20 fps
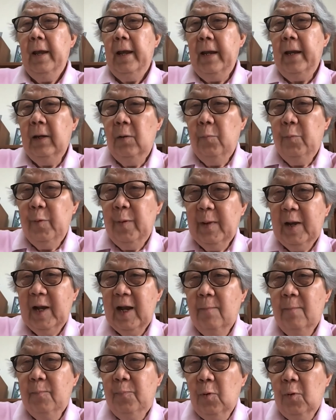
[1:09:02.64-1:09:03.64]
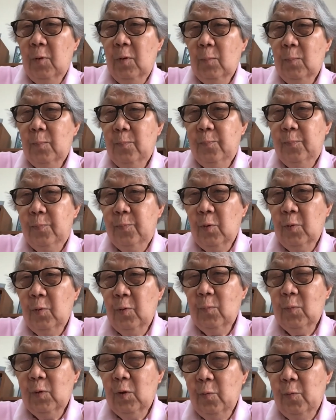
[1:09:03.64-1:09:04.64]
And if we become
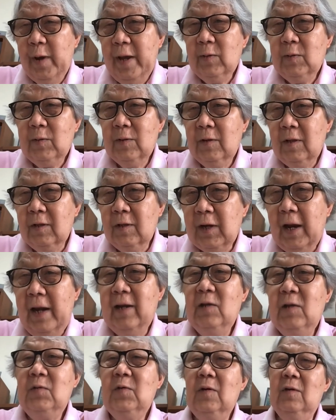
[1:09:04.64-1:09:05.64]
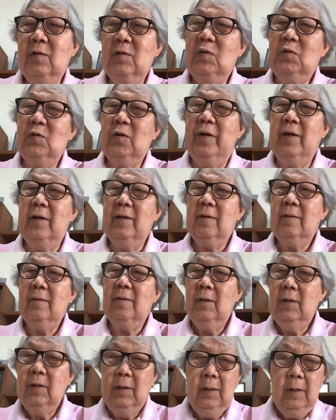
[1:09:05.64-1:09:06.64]
pro-US, the Chinese will destroy it.
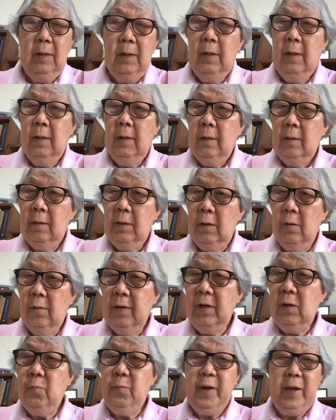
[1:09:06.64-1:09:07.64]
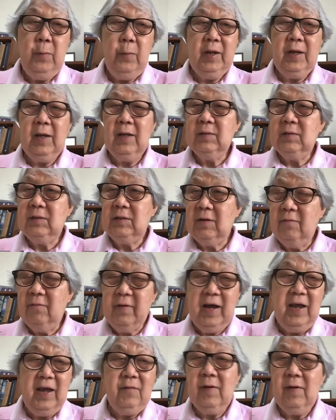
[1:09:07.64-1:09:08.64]
The only way we can
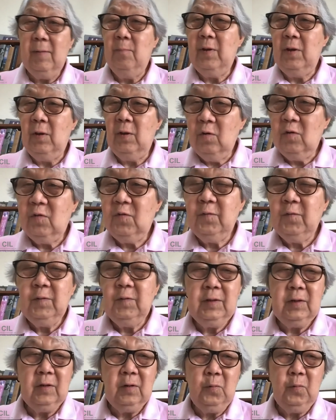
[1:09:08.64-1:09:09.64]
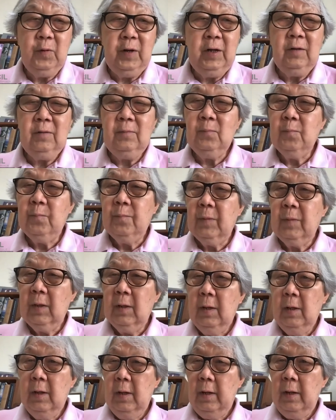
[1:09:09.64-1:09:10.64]
survive and be useful to the world
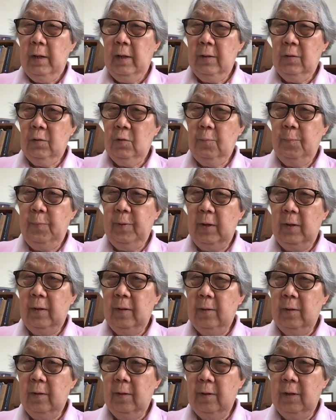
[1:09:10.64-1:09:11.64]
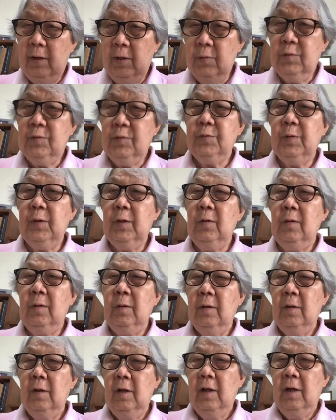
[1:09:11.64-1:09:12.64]
is to be
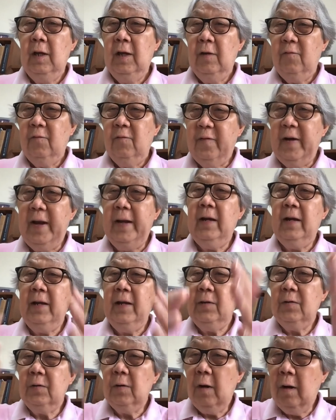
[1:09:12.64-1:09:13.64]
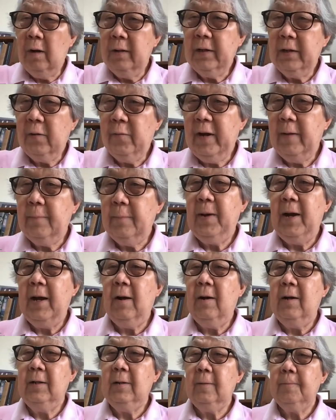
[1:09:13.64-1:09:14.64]
neutral, friendly to all the great
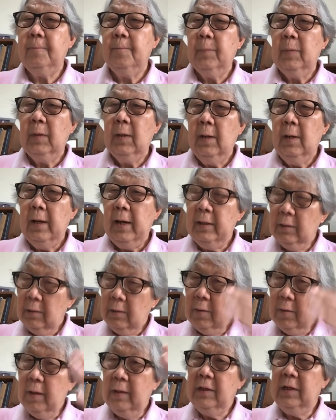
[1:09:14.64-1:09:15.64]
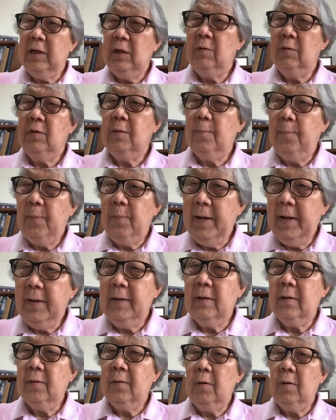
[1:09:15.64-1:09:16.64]
powers, and to continue to play
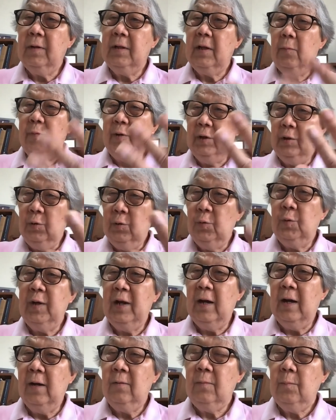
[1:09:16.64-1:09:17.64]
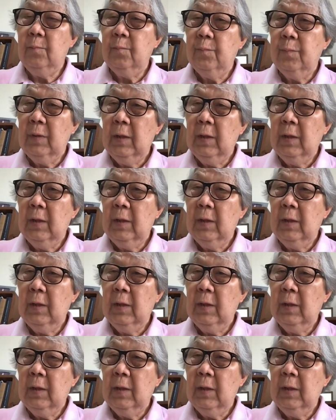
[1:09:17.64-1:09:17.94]
the role that we do now